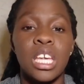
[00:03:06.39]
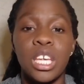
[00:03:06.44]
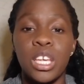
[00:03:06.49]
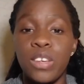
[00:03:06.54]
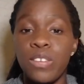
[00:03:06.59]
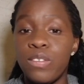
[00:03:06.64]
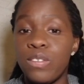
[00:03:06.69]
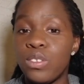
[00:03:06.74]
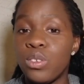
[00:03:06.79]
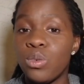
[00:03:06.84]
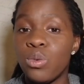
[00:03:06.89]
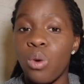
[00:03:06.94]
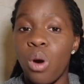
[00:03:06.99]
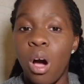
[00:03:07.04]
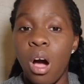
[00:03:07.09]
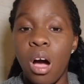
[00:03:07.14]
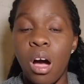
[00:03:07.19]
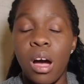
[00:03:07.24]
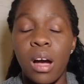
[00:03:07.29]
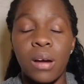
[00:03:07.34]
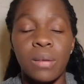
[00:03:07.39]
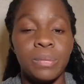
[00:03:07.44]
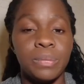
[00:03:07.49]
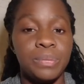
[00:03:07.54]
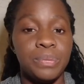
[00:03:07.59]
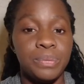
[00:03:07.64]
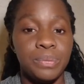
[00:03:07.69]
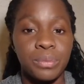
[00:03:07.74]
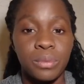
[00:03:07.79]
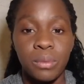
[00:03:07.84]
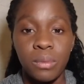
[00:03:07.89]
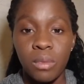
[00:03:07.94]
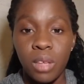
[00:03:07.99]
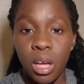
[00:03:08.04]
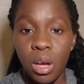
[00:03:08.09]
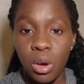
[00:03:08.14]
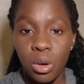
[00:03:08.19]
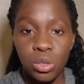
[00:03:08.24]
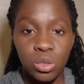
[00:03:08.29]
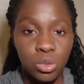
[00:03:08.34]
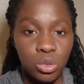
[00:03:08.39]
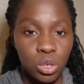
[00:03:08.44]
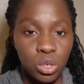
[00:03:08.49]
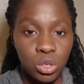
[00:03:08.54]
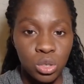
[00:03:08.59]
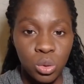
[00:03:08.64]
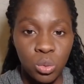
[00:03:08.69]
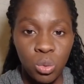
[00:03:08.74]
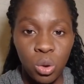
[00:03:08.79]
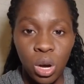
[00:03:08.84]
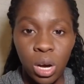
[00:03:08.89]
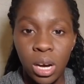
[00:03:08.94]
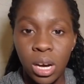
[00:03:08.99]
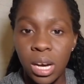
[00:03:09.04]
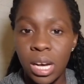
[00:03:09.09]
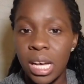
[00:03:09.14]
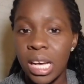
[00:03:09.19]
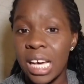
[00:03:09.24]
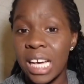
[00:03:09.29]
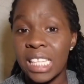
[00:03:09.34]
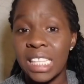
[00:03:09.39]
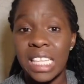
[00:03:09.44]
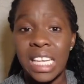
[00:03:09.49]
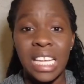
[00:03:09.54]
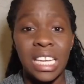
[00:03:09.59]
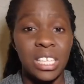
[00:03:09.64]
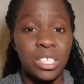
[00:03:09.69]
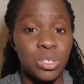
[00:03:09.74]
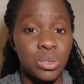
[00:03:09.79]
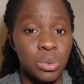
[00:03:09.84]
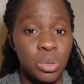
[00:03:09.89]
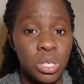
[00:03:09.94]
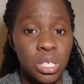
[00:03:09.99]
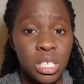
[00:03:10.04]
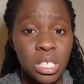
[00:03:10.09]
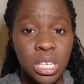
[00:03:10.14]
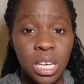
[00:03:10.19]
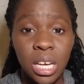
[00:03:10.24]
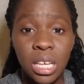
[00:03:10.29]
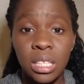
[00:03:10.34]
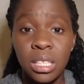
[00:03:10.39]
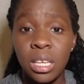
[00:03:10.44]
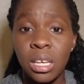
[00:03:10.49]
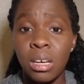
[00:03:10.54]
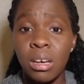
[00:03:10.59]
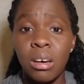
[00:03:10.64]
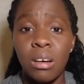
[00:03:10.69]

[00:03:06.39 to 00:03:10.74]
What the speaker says: if you are construction worker, an electrician,